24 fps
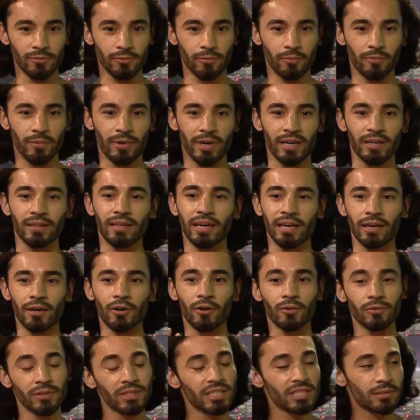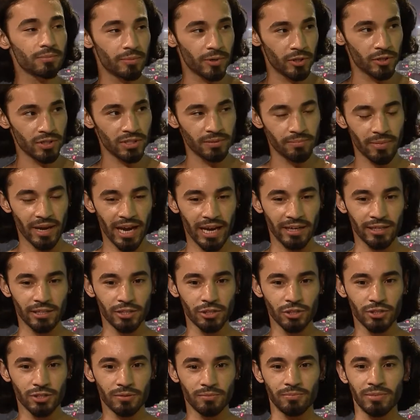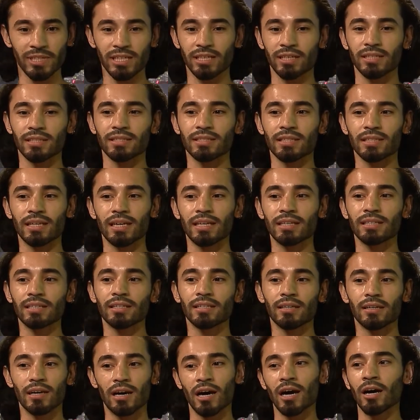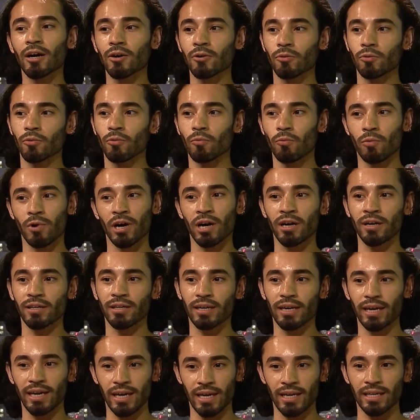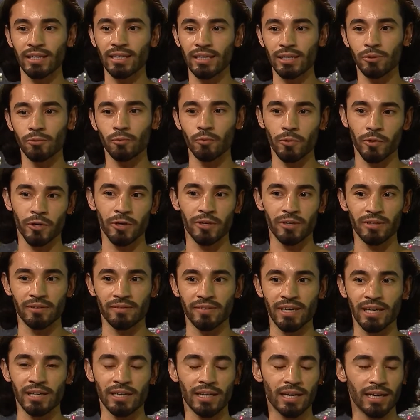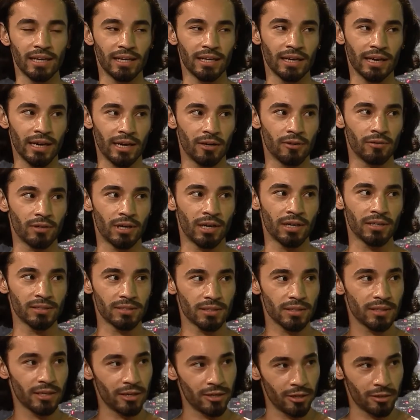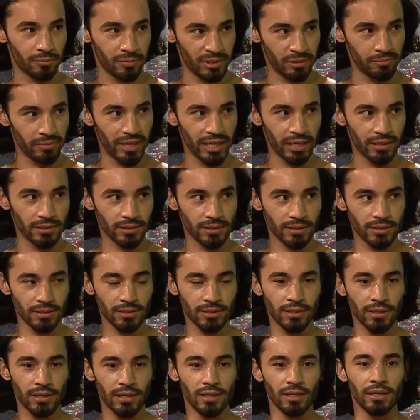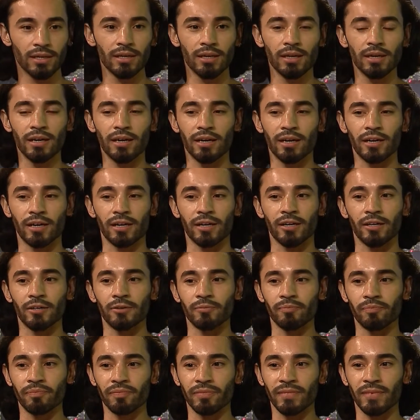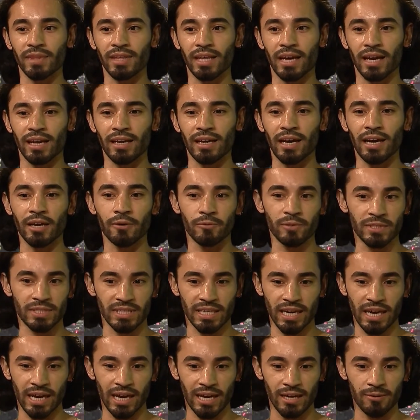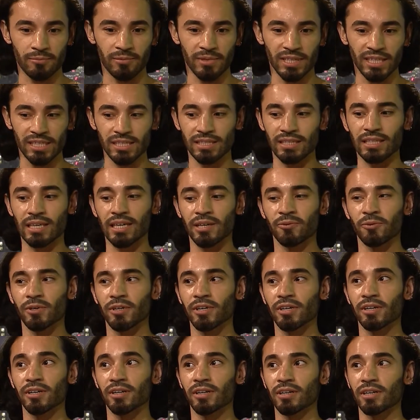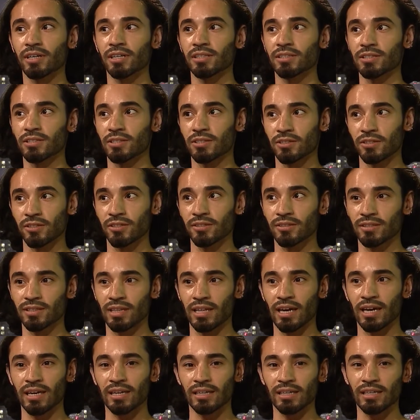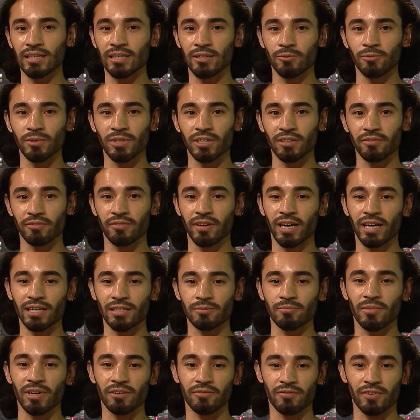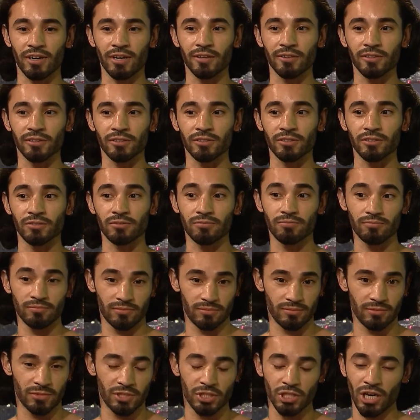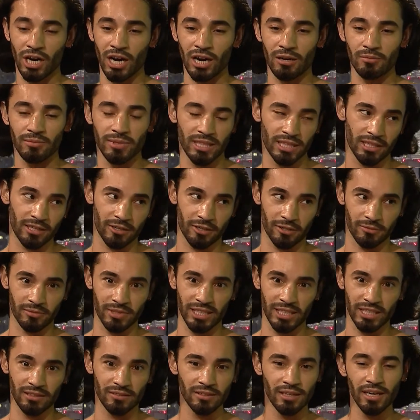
where they only spoke Spanish because they did not want any word of it getting out onto the army base that I was gay, because they were concerned that it would affect my father's job in the army,